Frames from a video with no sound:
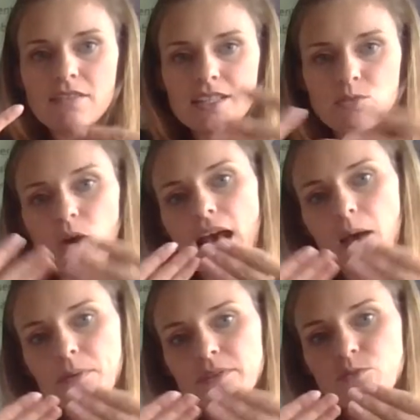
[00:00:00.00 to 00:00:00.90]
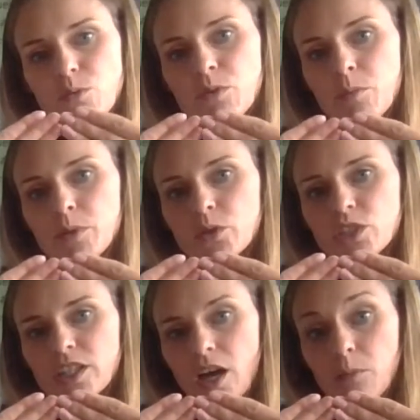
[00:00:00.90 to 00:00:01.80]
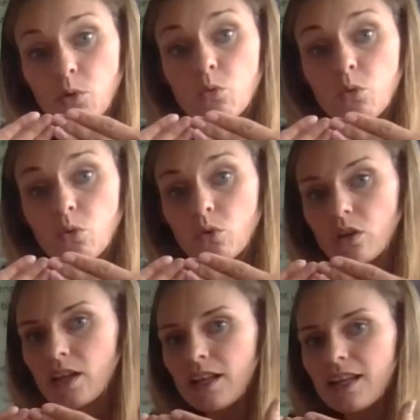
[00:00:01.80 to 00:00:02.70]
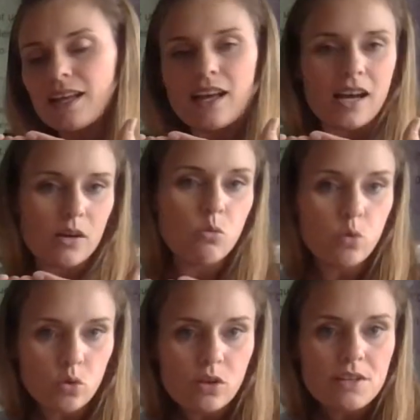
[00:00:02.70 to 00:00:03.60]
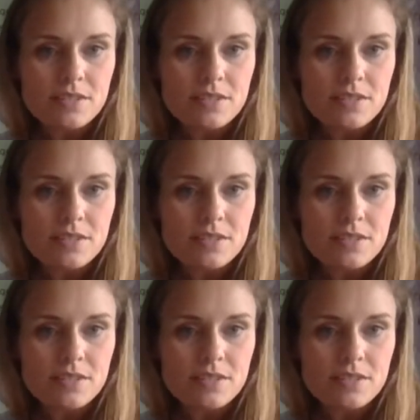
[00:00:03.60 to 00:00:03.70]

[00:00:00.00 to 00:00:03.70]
That's what happens when we're building up a wall. A wall